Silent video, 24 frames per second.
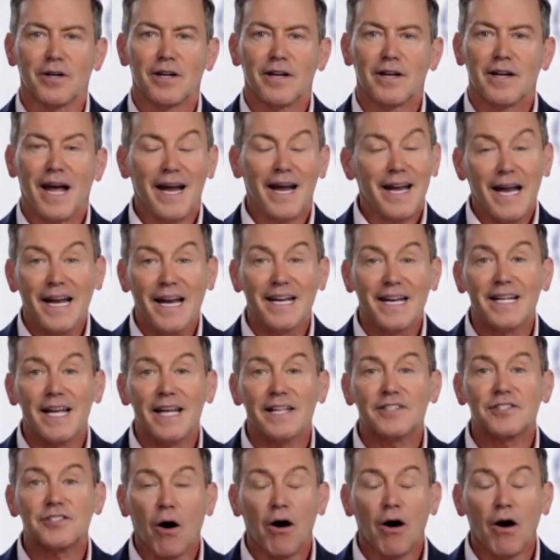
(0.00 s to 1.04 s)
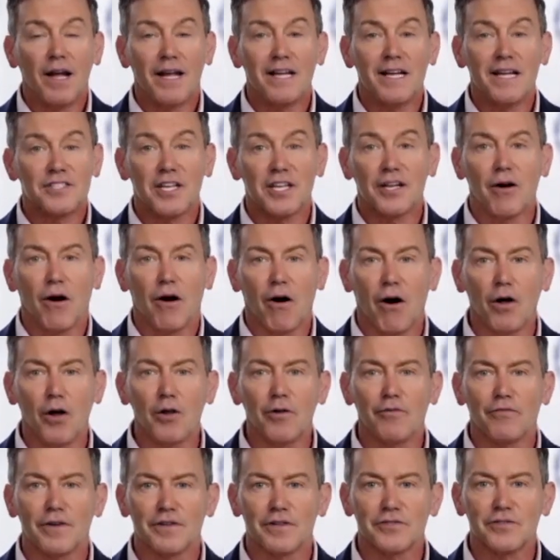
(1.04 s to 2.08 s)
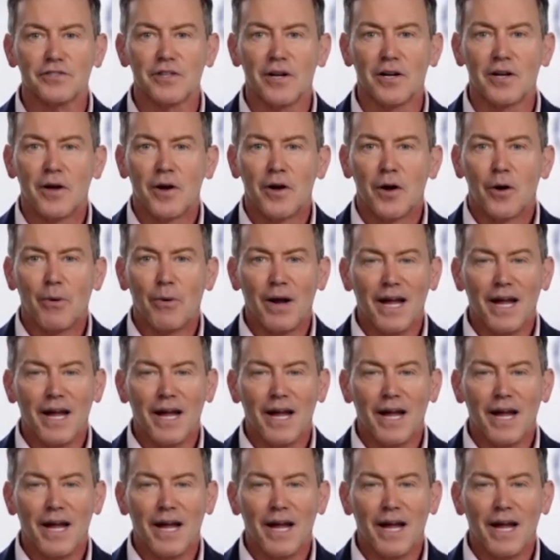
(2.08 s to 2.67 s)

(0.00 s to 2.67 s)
And it's in all of us, right?